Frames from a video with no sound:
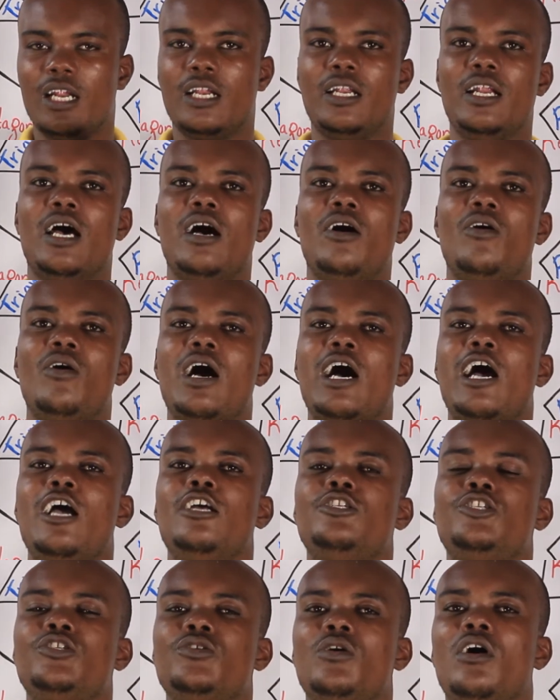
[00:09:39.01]
Now I
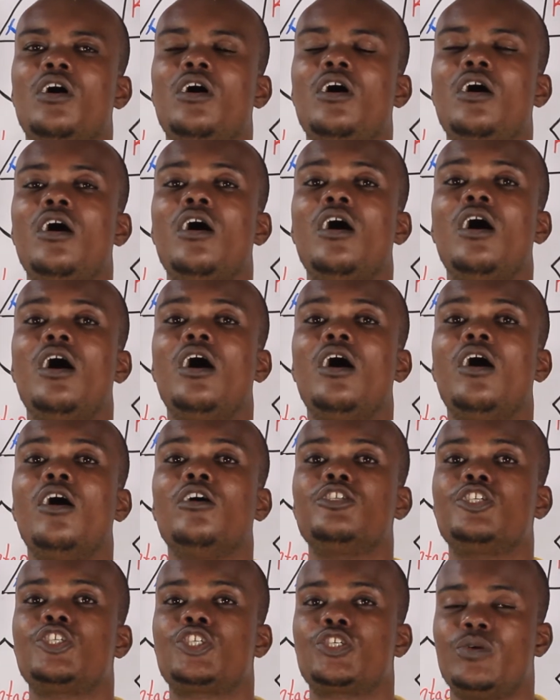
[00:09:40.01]
draw
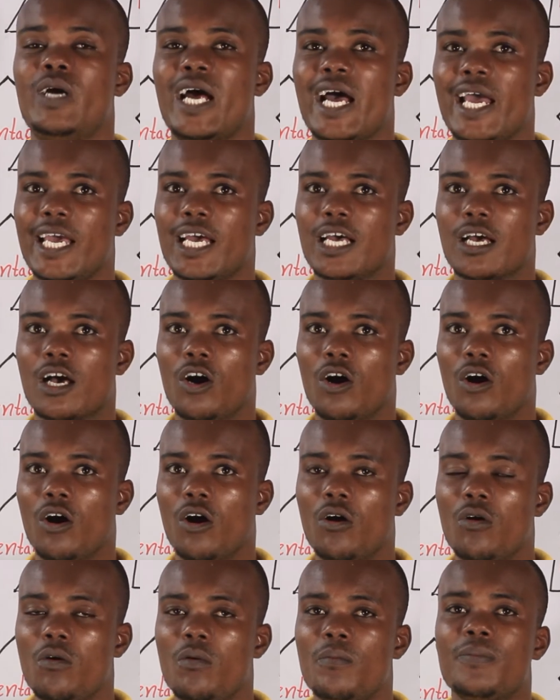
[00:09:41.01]
a
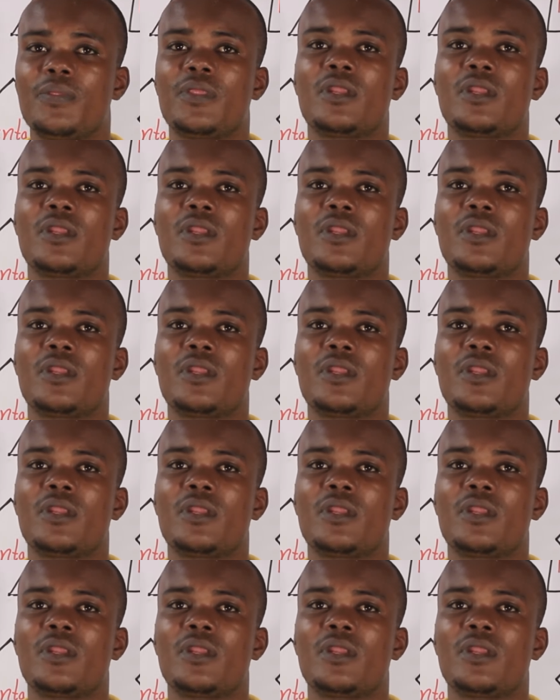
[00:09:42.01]
triangle.